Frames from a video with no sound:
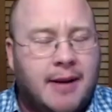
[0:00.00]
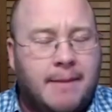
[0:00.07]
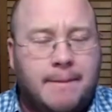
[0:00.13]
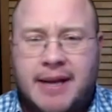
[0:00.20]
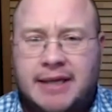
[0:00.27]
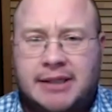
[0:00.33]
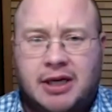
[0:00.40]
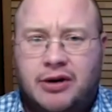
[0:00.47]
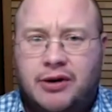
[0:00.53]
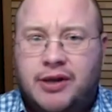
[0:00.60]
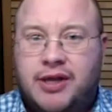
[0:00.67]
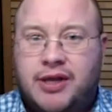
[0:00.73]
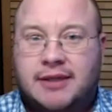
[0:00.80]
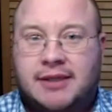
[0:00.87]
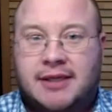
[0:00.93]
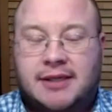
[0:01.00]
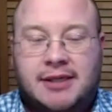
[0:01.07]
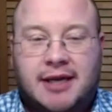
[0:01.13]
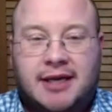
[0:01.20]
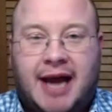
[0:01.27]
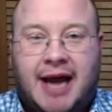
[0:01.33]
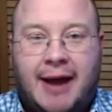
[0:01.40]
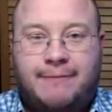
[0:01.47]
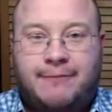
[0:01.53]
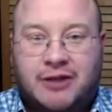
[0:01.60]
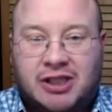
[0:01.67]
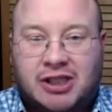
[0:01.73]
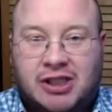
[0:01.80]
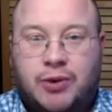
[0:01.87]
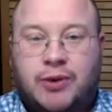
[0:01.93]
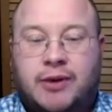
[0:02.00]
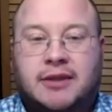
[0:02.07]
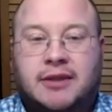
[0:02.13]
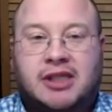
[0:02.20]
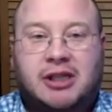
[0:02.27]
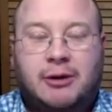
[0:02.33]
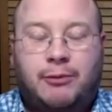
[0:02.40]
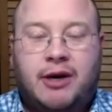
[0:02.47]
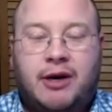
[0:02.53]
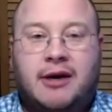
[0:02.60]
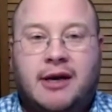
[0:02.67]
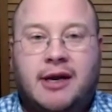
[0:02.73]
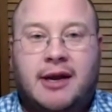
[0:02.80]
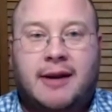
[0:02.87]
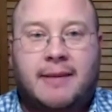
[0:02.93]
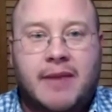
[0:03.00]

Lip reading: basically this is a time for students to really